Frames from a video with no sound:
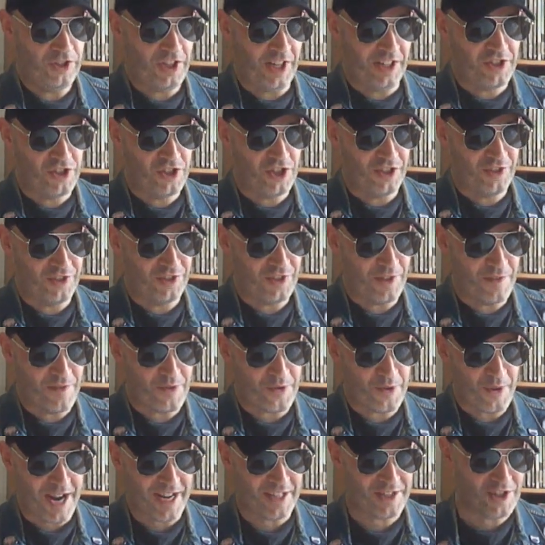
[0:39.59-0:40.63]
Dungeons and
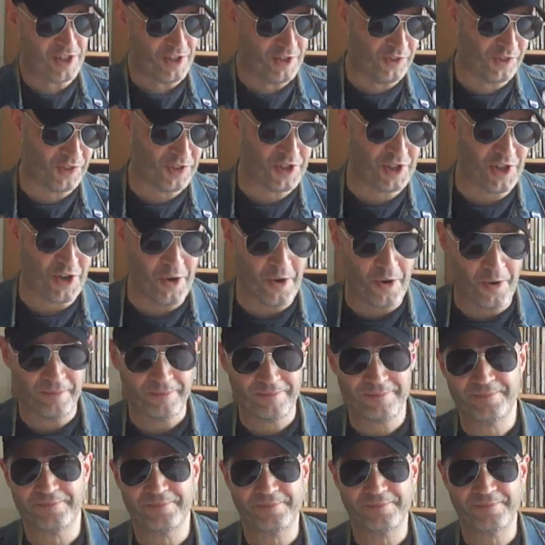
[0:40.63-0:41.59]
Thrashers show.